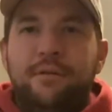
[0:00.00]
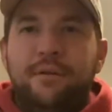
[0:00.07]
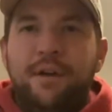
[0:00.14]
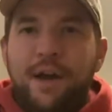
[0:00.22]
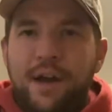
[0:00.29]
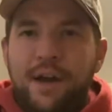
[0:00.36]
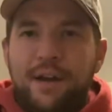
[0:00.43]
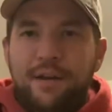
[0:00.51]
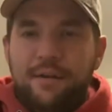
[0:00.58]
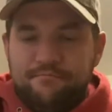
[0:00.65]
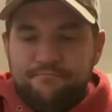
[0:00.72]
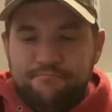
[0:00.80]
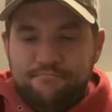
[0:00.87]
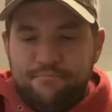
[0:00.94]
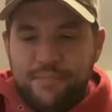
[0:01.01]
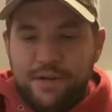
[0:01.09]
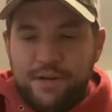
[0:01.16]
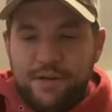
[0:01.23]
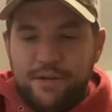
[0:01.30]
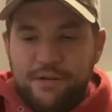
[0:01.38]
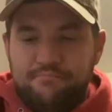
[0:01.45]
Hey,
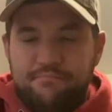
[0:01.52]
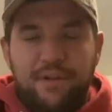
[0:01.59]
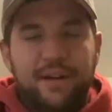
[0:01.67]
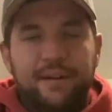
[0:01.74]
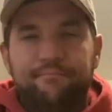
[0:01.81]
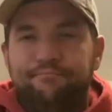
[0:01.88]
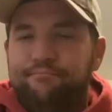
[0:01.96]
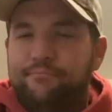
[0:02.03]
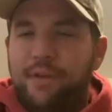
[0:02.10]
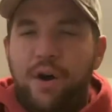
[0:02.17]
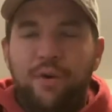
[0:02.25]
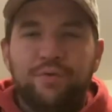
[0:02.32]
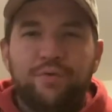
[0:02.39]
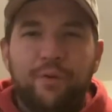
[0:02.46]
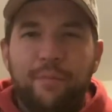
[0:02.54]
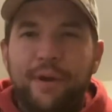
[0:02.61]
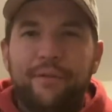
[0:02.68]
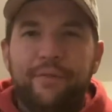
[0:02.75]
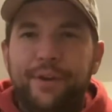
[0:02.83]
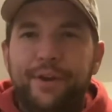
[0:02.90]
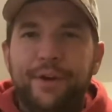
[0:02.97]
like I always want to make a
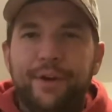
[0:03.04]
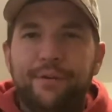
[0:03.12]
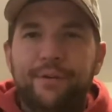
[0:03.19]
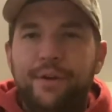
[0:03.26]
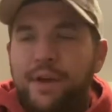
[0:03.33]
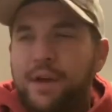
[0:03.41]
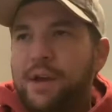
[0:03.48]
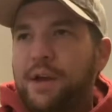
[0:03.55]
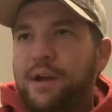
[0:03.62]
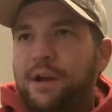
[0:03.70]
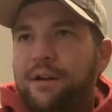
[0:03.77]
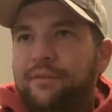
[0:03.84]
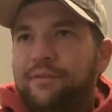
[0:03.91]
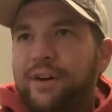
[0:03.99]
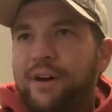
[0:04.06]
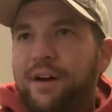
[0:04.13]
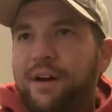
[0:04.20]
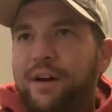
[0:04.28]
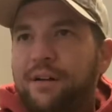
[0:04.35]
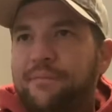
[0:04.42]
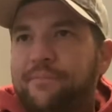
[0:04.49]
video of
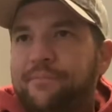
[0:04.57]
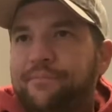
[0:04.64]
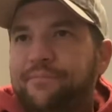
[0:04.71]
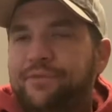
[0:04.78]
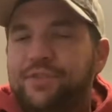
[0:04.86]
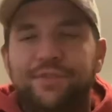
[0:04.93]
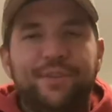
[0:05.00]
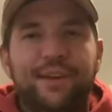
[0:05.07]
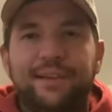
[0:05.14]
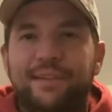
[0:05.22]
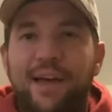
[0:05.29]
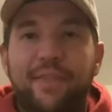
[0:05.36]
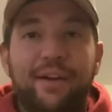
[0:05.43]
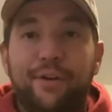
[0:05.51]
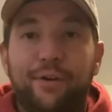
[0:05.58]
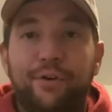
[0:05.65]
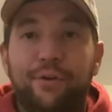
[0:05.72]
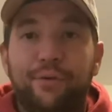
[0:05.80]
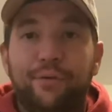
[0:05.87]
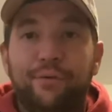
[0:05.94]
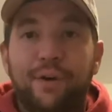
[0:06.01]
just things I think are
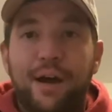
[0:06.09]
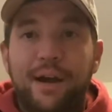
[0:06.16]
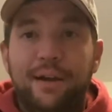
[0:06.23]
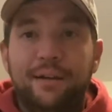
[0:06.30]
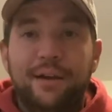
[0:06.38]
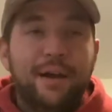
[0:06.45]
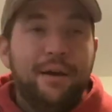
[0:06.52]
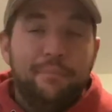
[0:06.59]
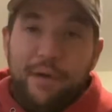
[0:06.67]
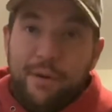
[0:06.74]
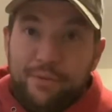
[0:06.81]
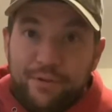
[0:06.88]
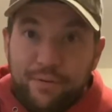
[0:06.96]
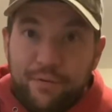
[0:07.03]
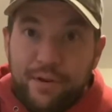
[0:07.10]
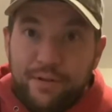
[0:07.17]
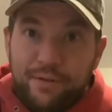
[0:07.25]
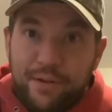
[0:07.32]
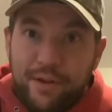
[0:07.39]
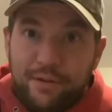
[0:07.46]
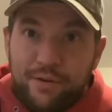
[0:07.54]
cool, right? Maybe someone else
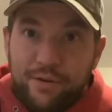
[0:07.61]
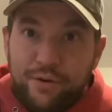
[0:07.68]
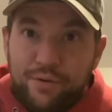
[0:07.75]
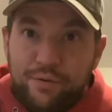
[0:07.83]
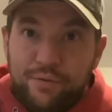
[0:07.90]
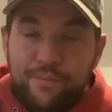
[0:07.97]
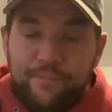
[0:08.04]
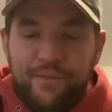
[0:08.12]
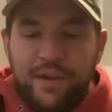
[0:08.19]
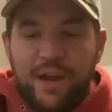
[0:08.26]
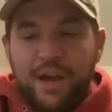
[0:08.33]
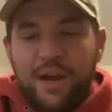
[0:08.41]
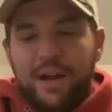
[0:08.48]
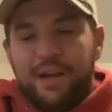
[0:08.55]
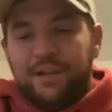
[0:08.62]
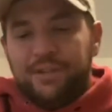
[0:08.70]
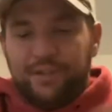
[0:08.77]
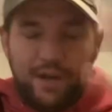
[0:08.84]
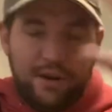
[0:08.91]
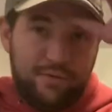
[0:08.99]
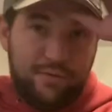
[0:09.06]
will think they're cool.
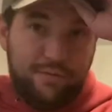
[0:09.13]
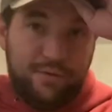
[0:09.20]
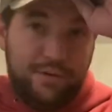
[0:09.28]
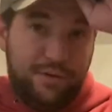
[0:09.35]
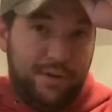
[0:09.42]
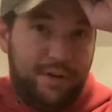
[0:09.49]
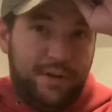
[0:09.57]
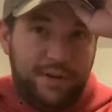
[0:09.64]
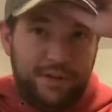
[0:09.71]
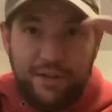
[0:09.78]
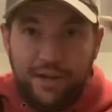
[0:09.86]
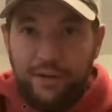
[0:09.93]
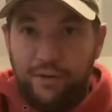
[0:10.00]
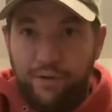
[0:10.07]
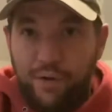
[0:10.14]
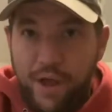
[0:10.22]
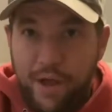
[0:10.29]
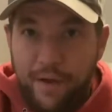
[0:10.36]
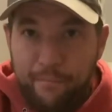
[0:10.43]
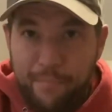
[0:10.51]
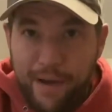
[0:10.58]
So I'll tell you a little
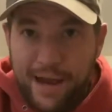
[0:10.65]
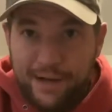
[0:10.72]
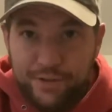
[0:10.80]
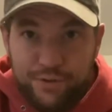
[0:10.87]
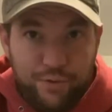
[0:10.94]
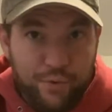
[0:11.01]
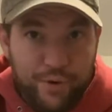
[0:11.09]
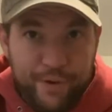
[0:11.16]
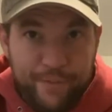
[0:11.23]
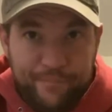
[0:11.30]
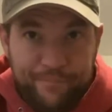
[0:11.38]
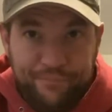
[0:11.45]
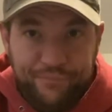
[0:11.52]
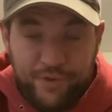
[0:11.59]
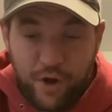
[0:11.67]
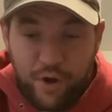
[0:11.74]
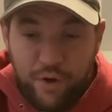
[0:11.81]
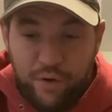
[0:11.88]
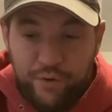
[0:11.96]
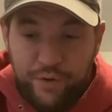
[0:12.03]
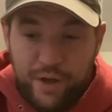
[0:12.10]
backstory
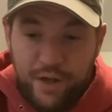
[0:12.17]
on